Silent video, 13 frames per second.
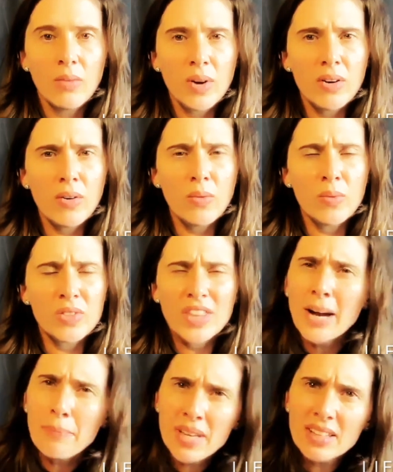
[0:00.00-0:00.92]
well, would
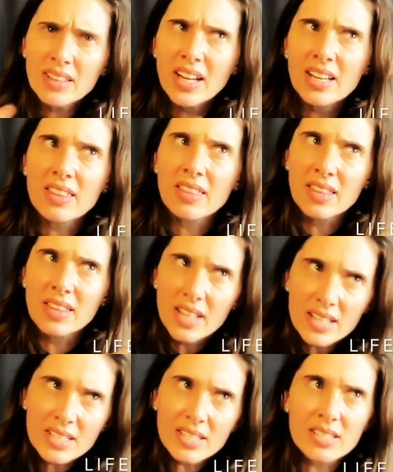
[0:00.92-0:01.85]
that be like
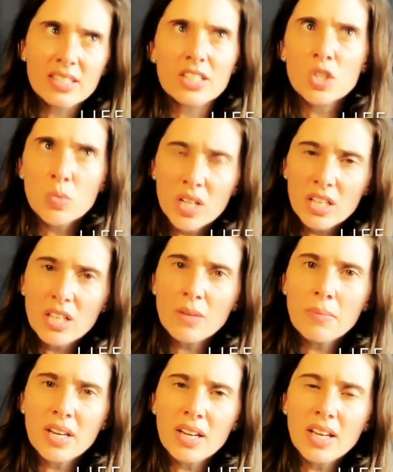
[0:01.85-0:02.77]
this? Is this what you
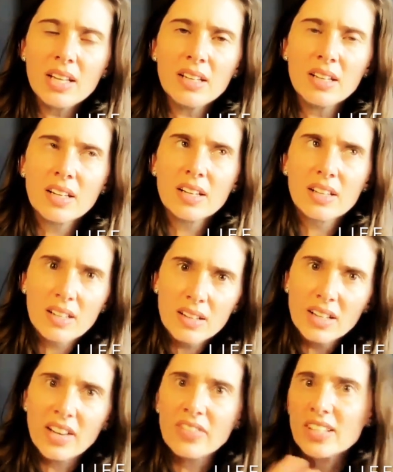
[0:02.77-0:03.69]
mean?
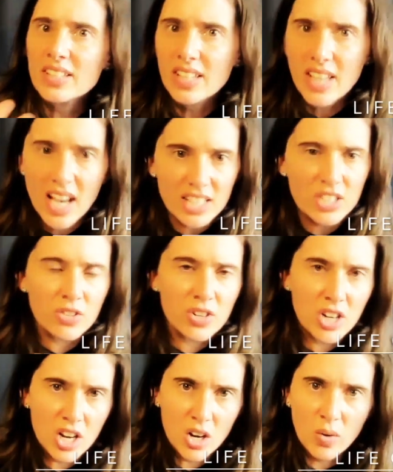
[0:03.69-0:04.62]
And they say yes or
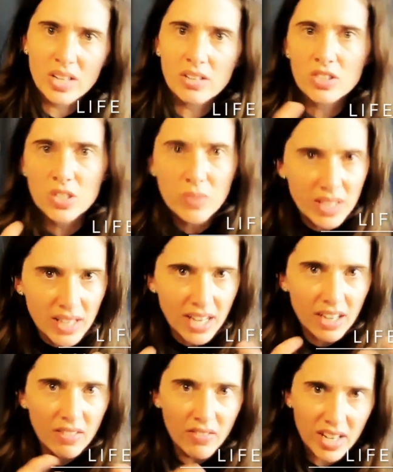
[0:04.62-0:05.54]
no. And you're doing that
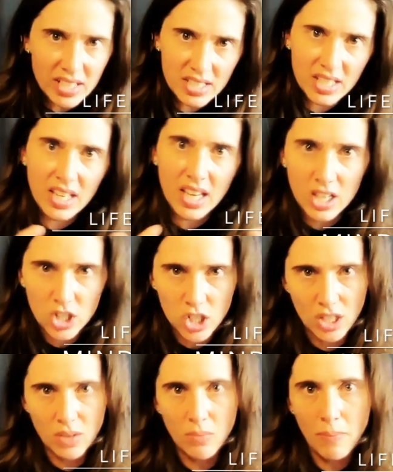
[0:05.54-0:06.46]

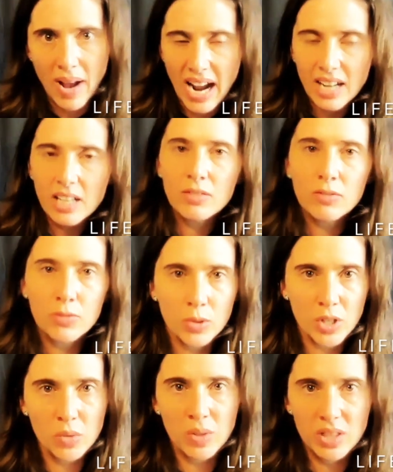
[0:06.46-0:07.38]
investigation back and
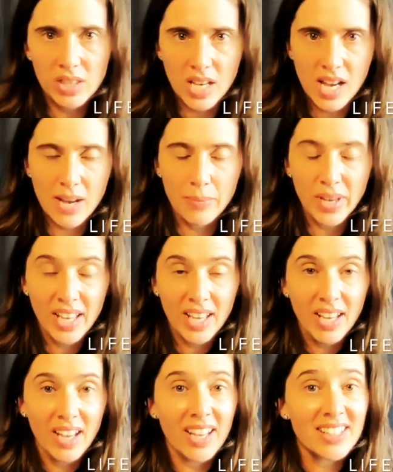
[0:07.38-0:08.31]
forth with them
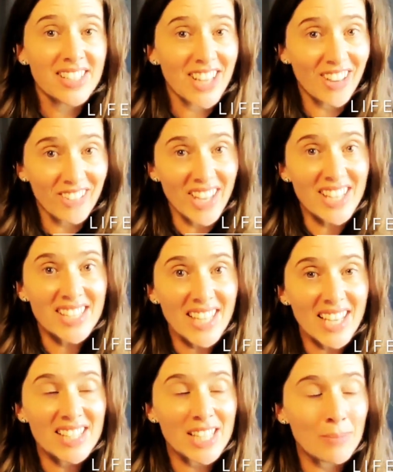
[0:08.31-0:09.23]
until they
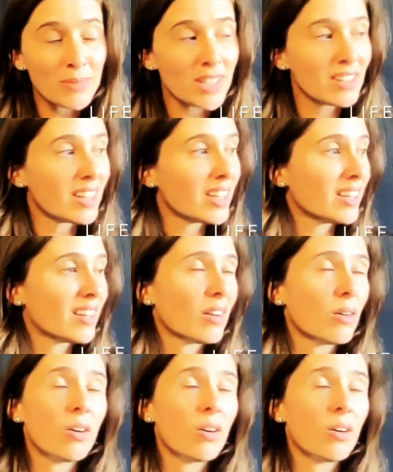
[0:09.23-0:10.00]
say something like,